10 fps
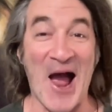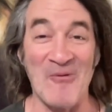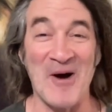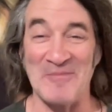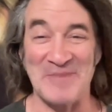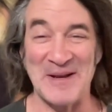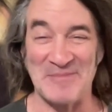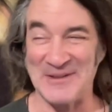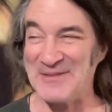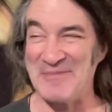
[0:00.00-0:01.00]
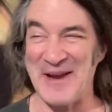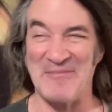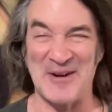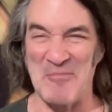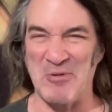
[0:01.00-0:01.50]
I want people to be
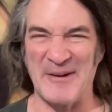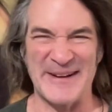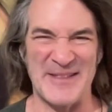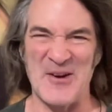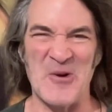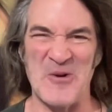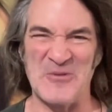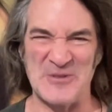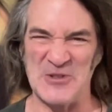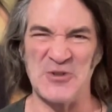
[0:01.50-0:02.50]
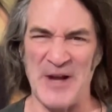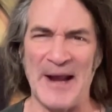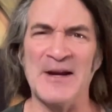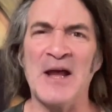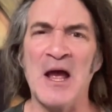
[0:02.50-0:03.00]
able to bring their own
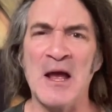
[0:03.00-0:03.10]
shit.